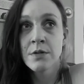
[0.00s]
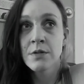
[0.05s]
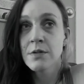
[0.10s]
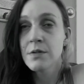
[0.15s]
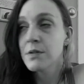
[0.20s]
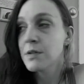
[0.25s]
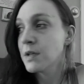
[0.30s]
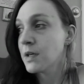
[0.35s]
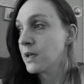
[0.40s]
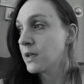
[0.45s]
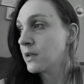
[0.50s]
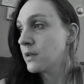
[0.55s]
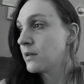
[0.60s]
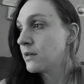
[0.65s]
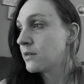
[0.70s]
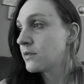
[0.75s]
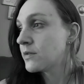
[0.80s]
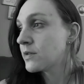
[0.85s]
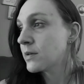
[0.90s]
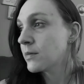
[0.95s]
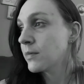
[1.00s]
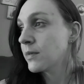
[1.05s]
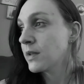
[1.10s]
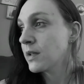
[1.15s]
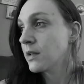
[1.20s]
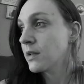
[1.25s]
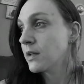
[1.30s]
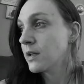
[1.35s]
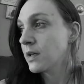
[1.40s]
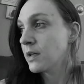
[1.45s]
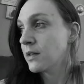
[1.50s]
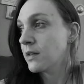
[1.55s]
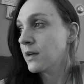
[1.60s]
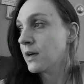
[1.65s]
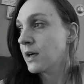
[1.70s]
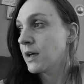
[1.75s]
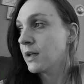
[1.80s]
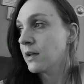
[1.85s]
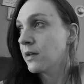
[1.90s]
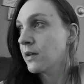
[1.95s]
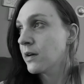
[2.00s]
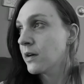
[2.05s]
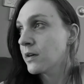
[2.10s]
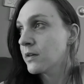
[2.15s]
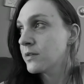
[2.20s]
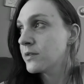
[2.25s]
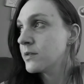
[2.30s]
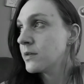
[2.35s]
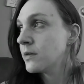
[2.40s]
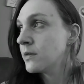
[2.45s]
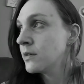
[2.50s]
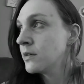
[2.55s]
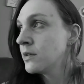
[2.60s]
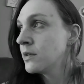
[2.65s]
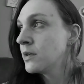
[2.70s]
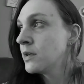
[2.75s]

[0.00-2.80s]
said something like that I had lost